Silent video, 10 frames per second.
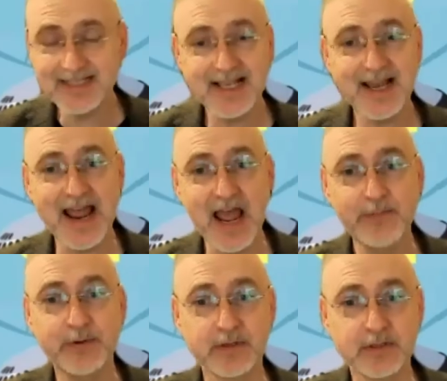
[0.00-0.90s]
As that
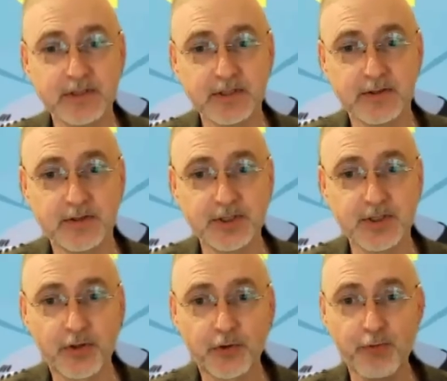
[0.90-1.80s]
happens,
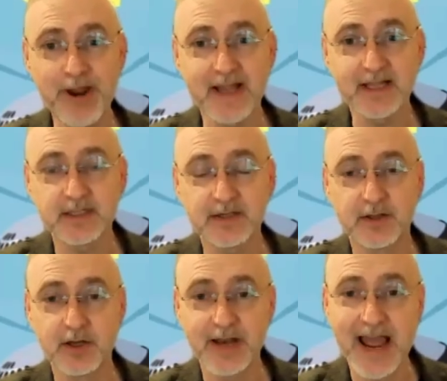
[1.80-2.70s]
there's a threat
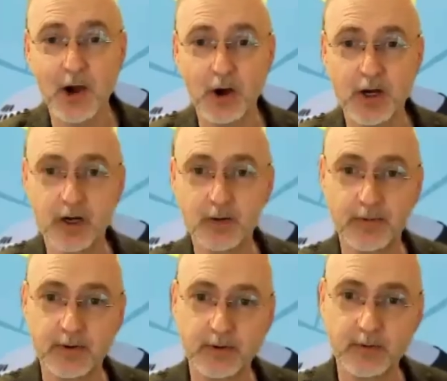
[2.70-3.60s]
that
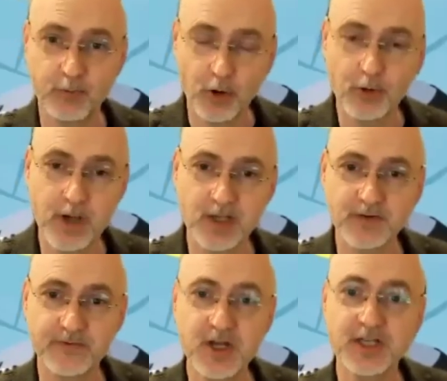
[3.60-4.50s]
our Royal
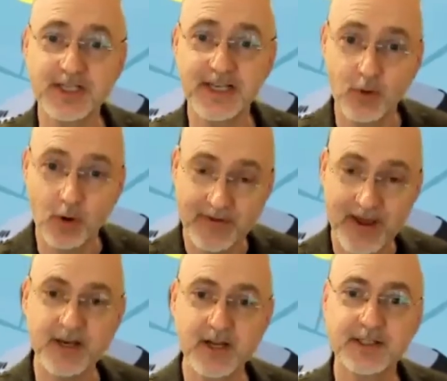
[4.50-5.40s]
College of Nursing, all of
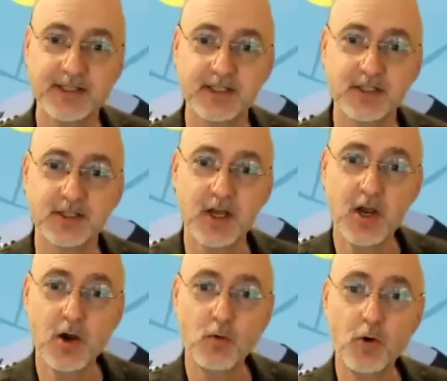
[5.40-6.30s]
our nurses,
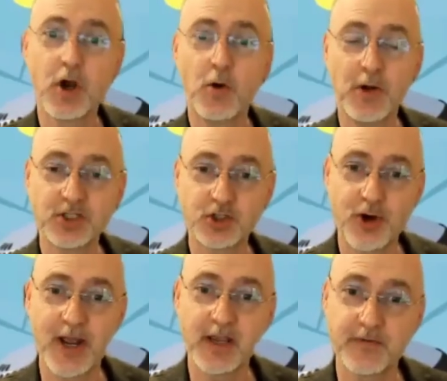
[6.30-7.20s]
will go on
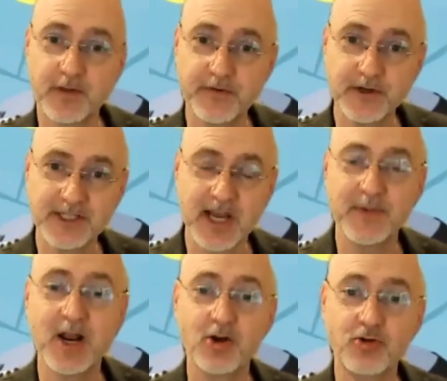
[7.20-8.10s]
strike for the first
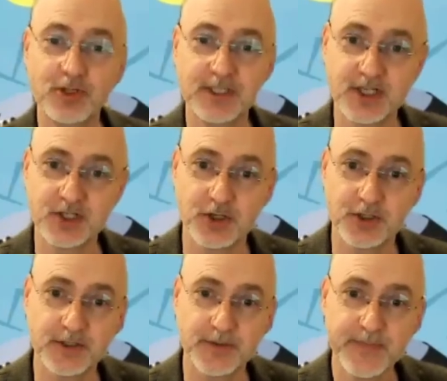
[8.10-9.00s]
time in 106
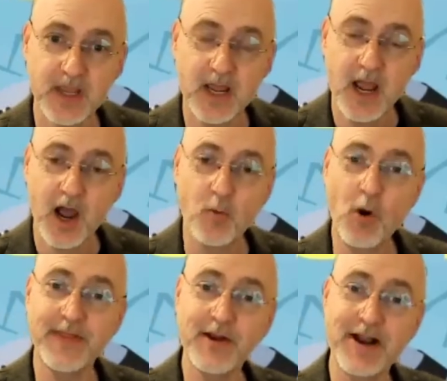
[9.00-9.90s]
years. And
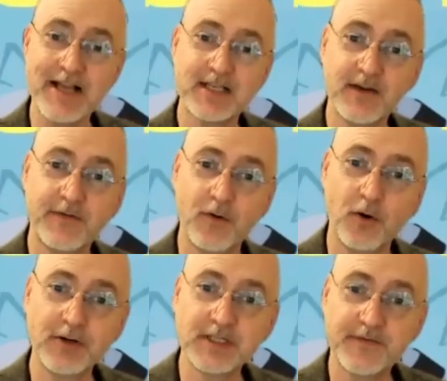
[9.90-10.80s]
what they're asking
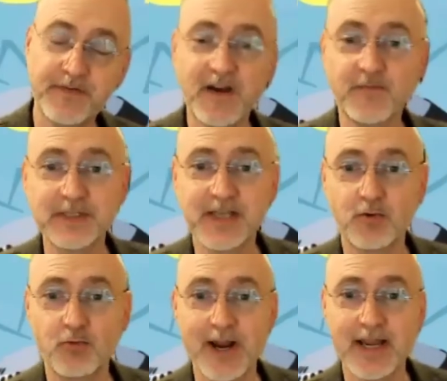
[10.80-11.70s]
for is a
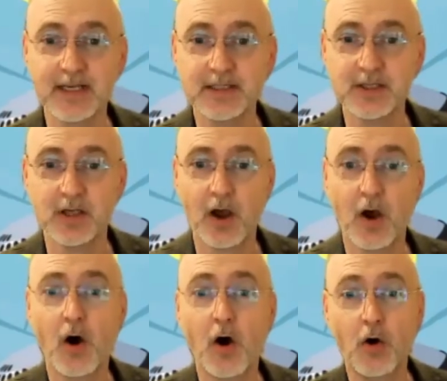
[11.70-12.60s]
5% raise
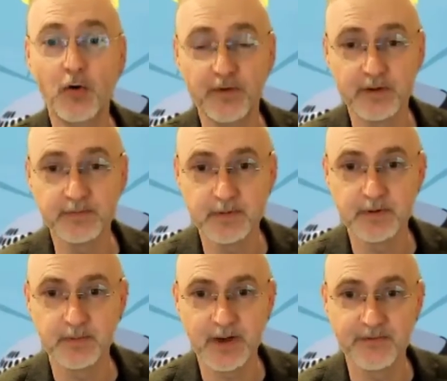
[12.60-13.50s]
over
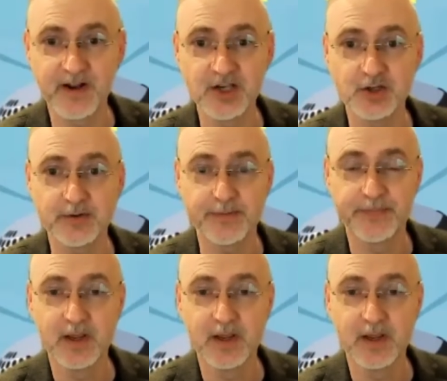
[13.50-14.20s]
inflation,